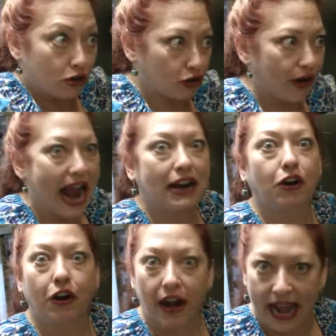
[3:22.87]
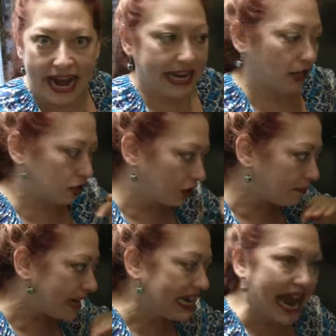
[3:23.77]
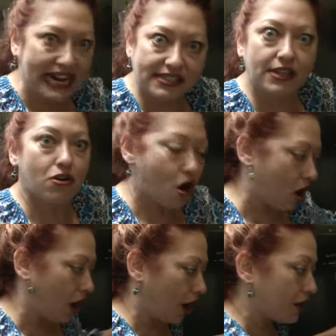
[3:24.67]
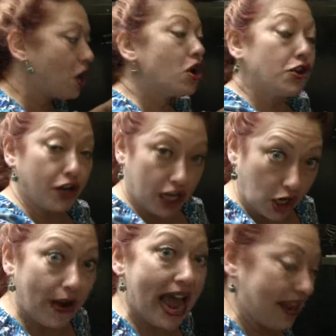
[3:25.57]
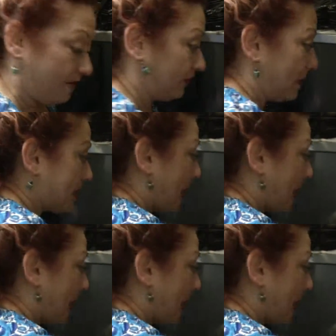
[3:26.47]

cracker-like, it should be nice and hard, you're going to go ahead and flip